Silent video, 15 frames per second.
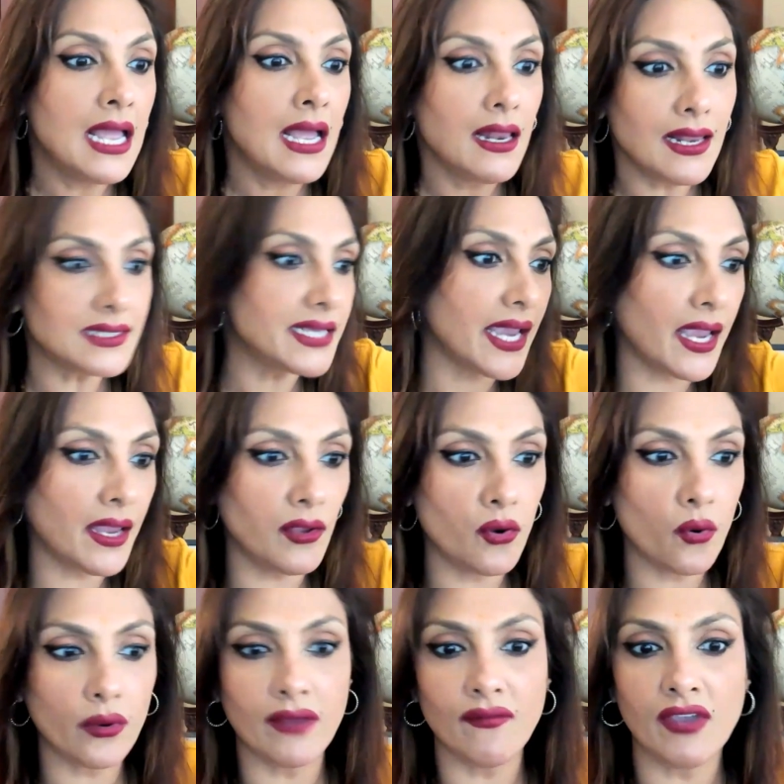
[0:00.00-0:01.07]
Let's say,
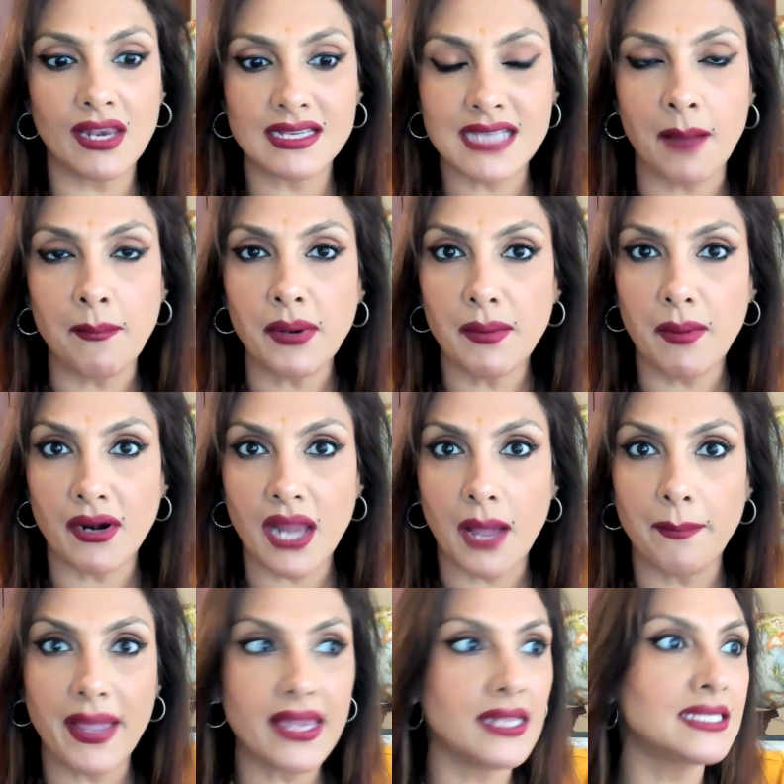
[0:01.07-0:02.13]
giving an example about our
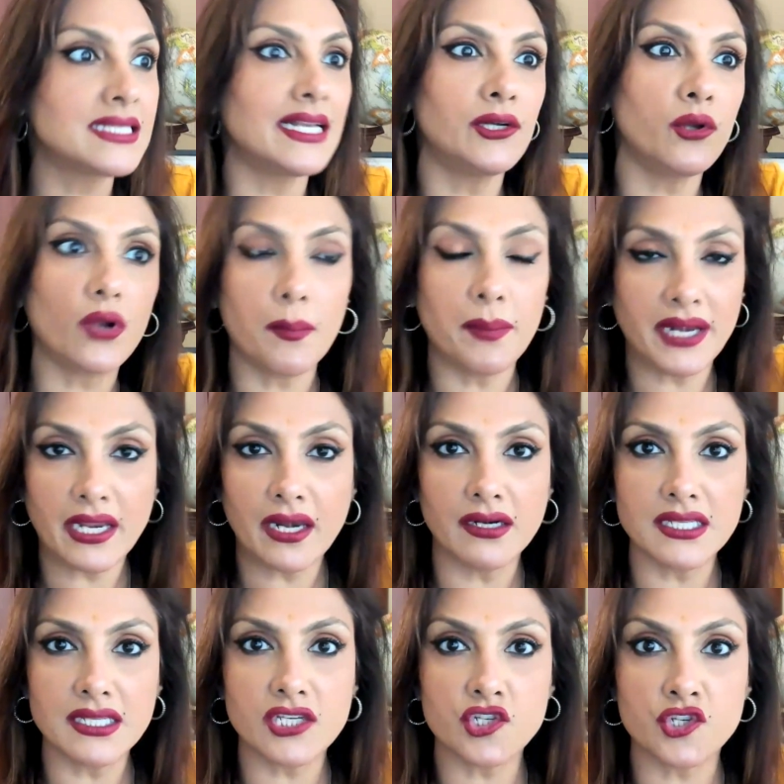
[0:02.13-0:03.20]
parents, they took a particular
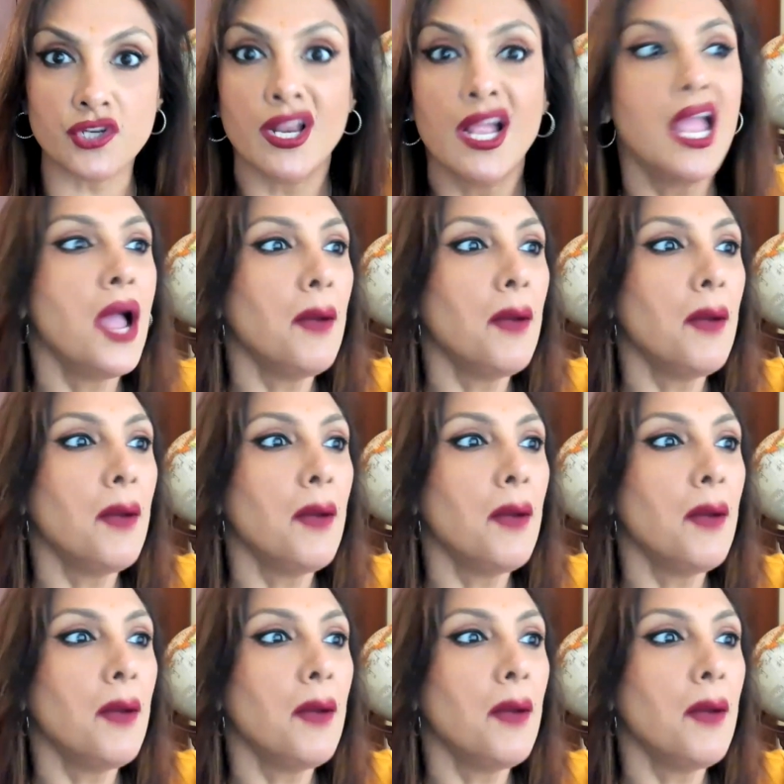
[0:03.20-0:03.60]
decision,